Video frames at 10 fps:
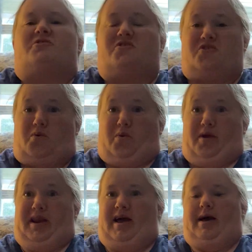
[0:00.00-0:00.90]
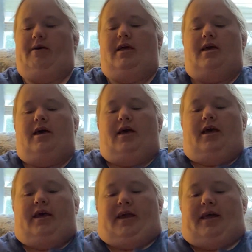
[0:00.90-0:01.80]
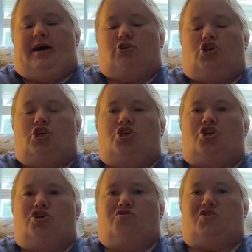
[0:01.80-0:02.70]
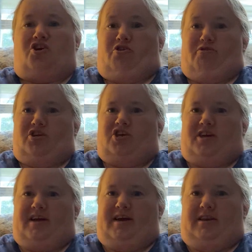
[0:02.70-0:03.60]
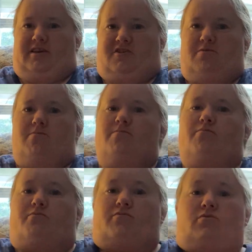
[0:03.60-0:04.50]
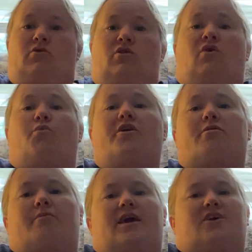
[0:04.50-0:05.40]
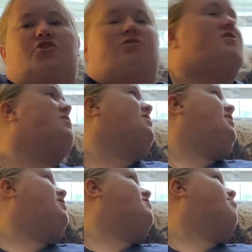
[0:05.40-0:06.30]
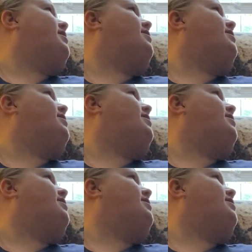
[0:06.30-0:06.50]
story now and how she shows courage and kindness. With me, as you can see, is my